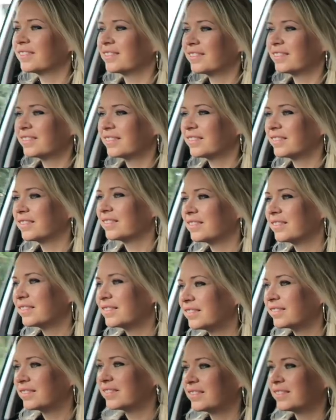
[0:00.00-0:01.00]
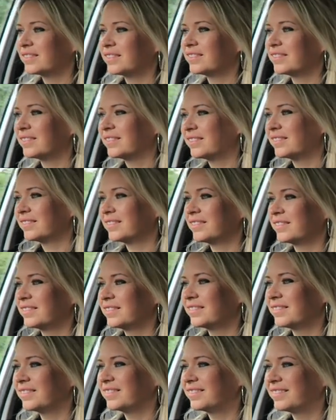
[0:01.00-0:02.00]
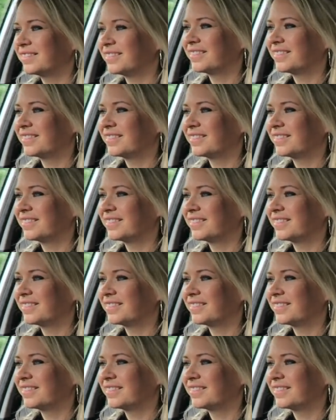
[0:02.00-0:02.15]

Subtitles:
This person isn't speaking.